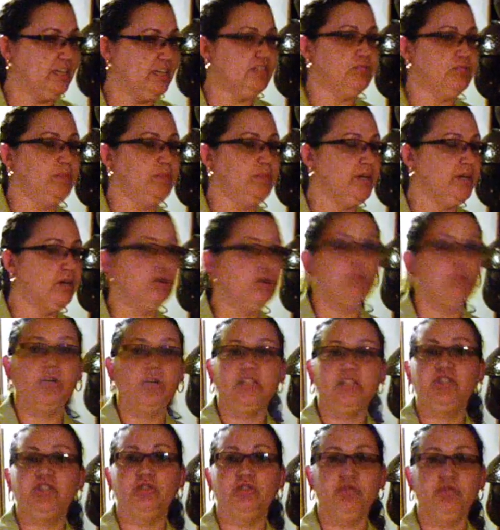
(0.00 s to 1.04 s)
mirror what
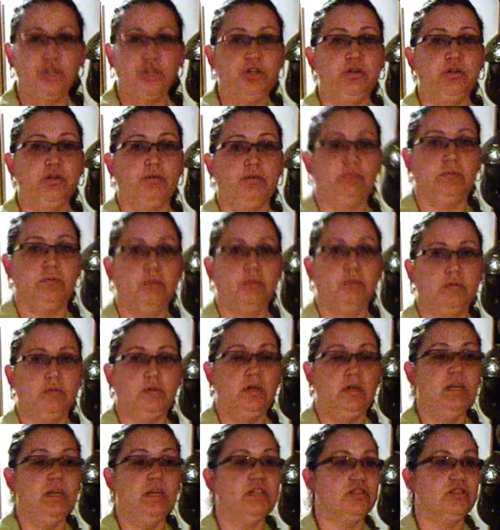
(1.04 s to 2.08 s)
you do.
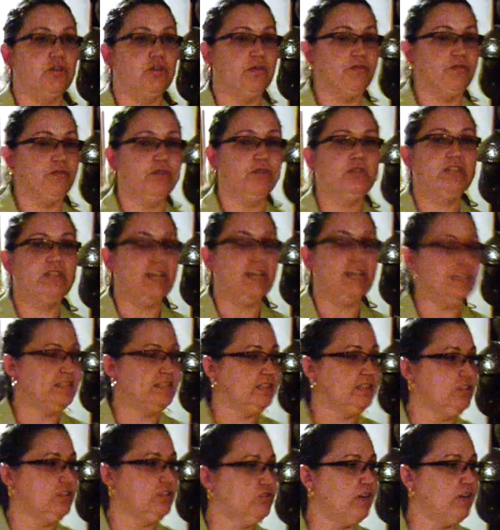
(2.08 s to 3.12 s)
So if you're texting and
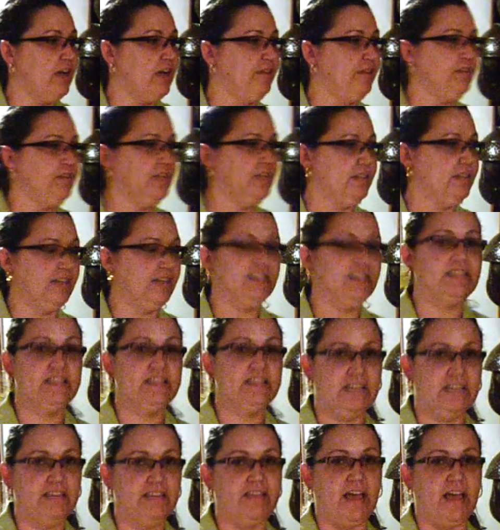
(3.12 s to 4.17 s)
driving and they see
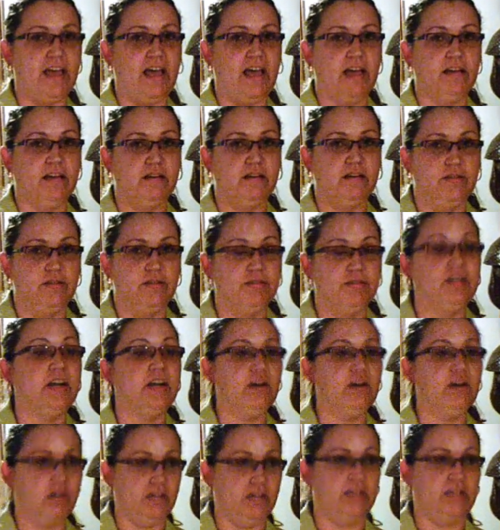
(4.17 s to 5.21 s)
that, they're
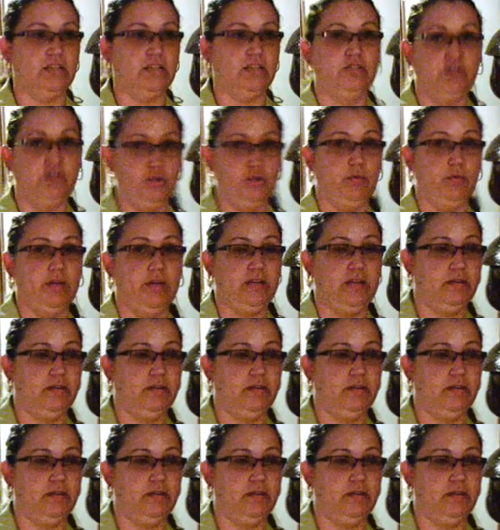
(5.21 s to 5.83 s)
going to do it.